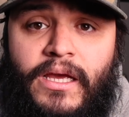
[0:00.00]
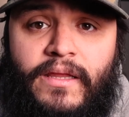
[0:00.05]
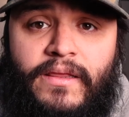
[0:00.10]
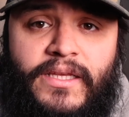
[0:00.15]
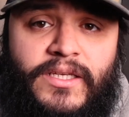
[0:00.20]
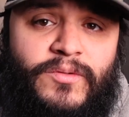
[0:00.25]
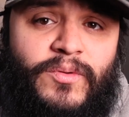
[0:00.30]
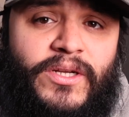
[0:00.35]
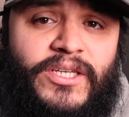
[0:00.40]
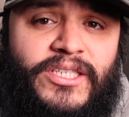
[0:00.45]

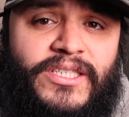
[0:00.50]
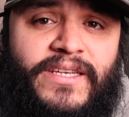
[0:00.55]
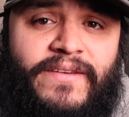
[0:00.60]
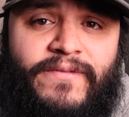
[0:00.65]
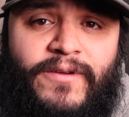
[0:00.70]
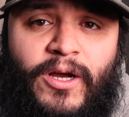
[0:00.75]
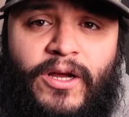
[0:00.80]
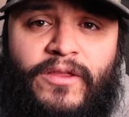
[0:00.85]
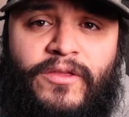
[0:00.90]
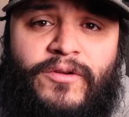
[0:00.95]
These wedgies
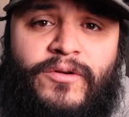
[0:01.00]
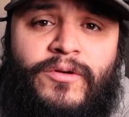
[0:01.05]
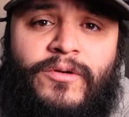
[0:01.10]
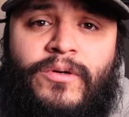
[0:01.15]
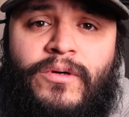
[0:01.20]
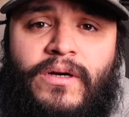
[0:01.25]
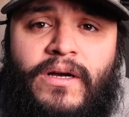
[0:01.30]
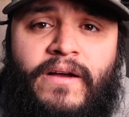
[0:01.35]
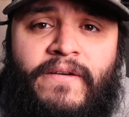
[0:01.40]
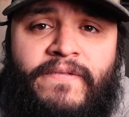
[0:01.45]
have gone
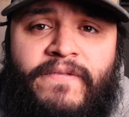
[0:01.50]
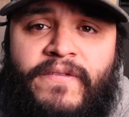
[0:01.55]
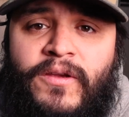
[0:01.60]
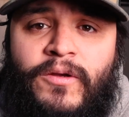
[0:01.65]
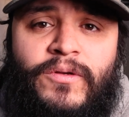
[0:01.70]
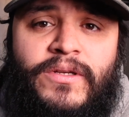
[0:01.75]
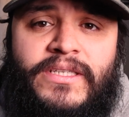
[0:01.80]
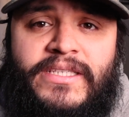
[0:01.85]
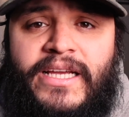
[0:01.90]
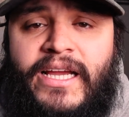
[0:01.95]
through a
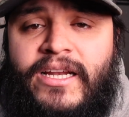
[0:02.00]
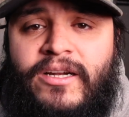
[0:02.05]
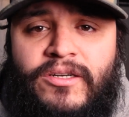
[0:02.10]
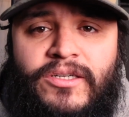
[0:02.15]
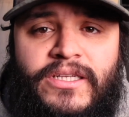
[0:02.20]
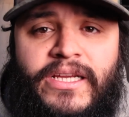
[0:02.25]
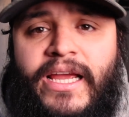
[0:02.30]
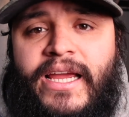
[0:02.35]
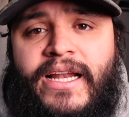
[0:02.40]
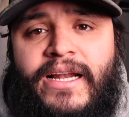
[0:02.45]
few
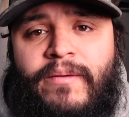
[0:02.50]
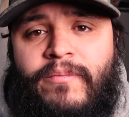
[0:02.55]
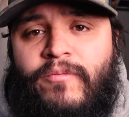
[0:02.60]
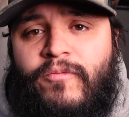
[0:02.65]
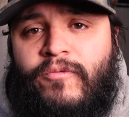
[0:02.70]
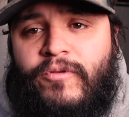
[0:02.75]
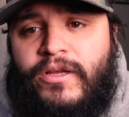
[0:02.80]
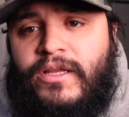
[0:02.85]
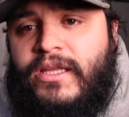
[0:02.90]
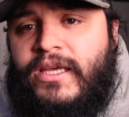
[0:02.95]
designers, and
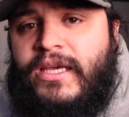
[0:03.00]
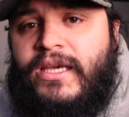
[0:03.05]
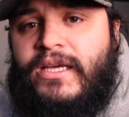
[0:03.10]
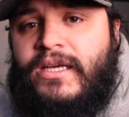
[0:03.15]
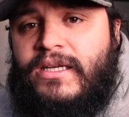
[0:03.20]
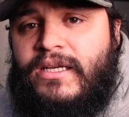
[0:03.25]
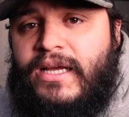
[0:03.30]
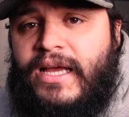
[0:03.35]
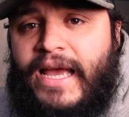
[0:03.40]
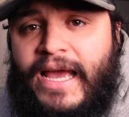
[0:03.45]
I'm
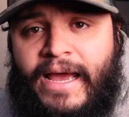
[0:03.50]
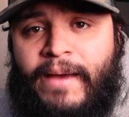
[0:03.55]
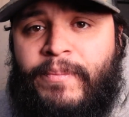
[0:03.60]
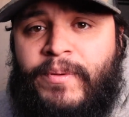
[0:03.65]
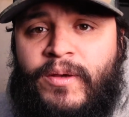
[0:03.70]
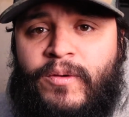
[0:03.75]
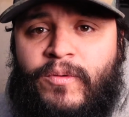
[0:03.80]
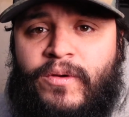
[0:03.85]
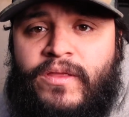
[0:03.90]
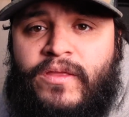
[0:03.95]
really
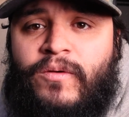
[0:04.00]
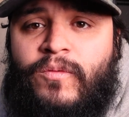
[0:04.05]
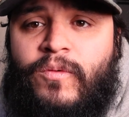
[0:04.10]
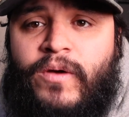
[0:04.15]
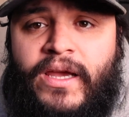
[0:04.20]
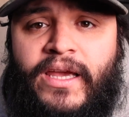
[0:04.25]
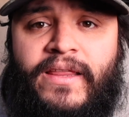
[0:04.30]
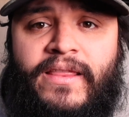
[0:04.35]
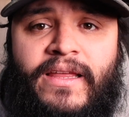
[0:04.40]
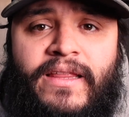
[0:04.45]
happy with the
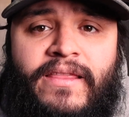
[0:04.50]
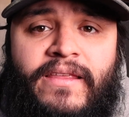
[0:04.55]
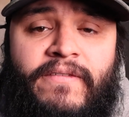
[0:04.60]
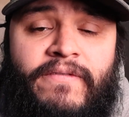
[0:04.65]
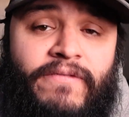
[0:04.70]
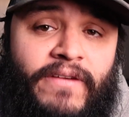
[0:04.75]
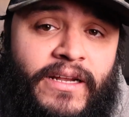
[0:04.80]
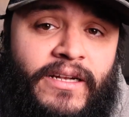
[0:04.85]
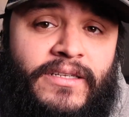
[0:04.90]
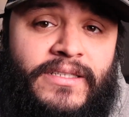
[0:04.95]
way that the
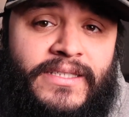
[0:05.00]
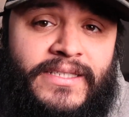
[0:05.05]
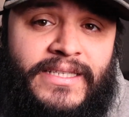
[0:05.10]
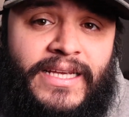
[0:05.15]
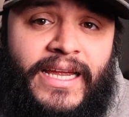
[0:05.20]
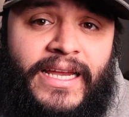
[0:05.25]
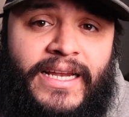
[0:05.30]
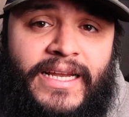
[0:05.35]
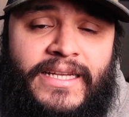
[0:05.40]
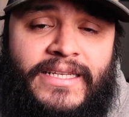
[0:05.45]
final
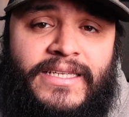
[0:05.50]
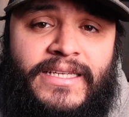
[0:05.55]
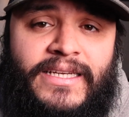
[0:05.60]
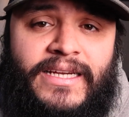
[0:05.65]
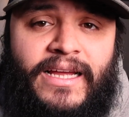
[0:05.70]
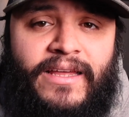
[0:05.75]
design ended.